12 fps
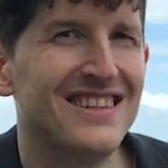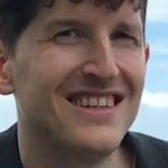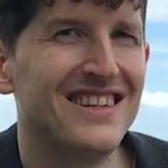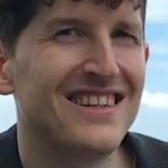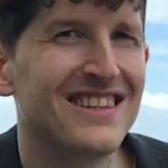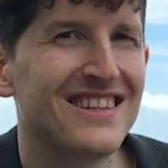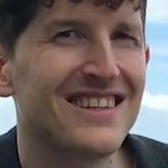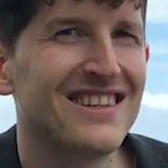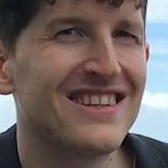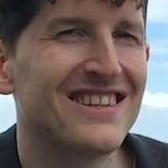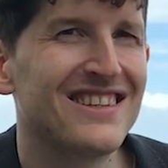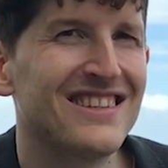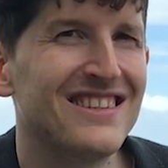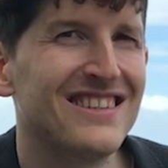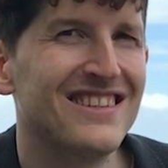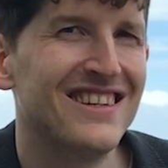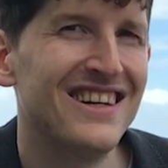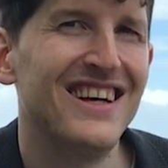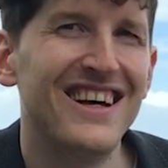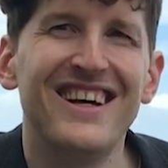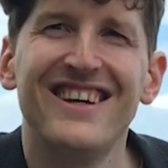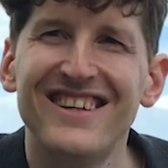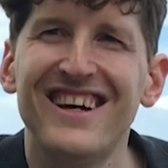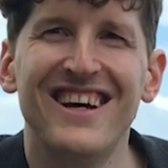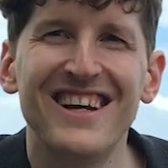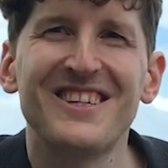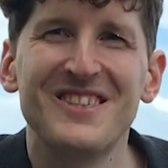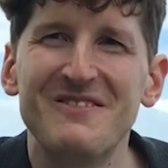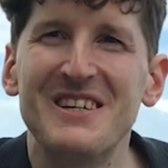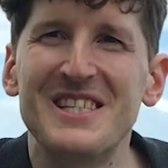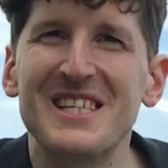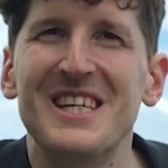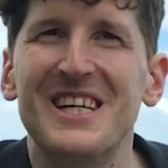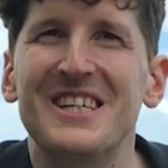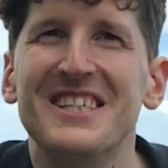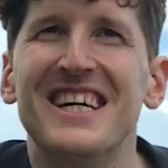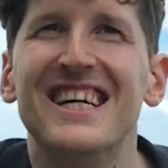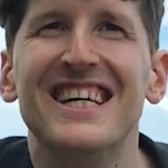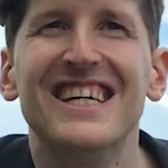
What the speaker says: I like that. I like your mindset. Yeah.